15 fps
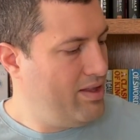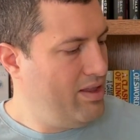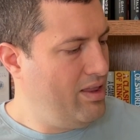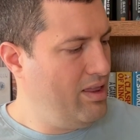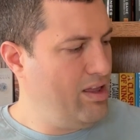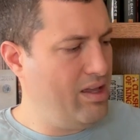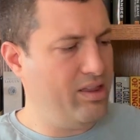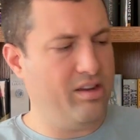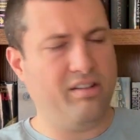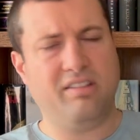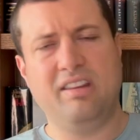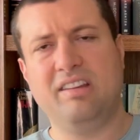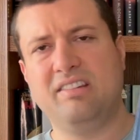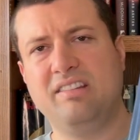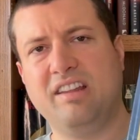Then there's
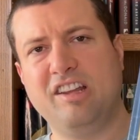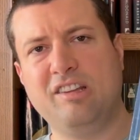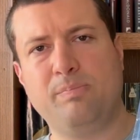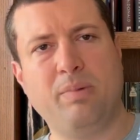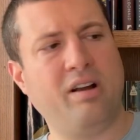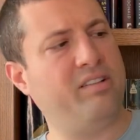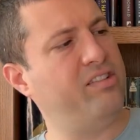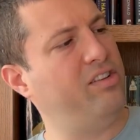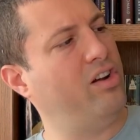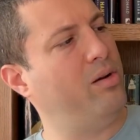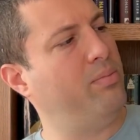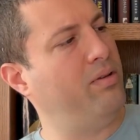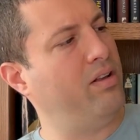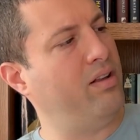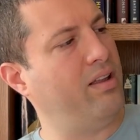this nice Barnes &
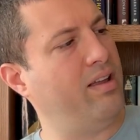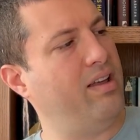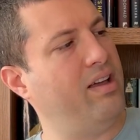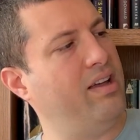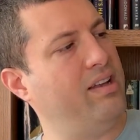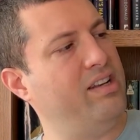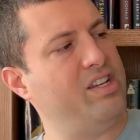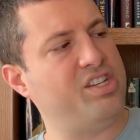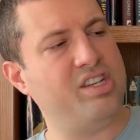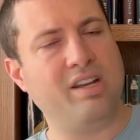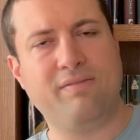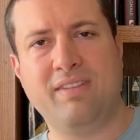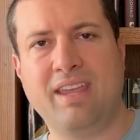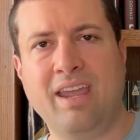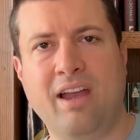Noble edition of
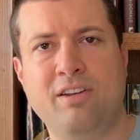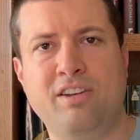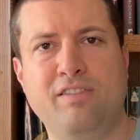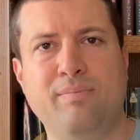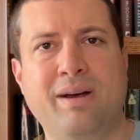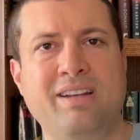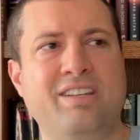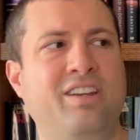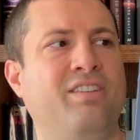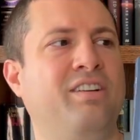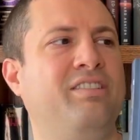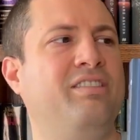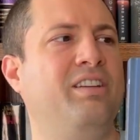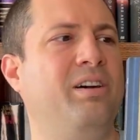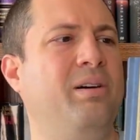The Count of Monte
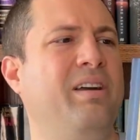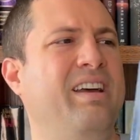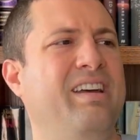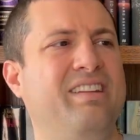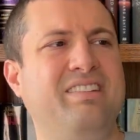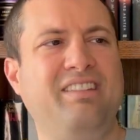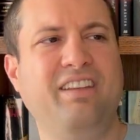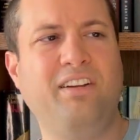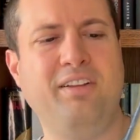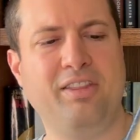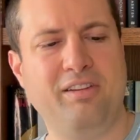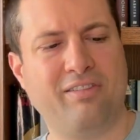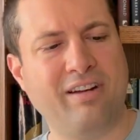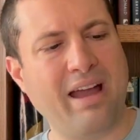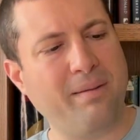Cristo, still in
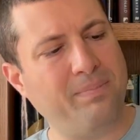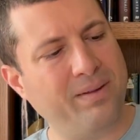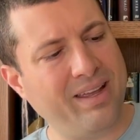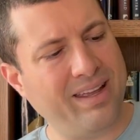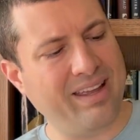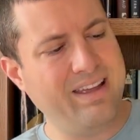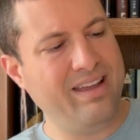the wrapping,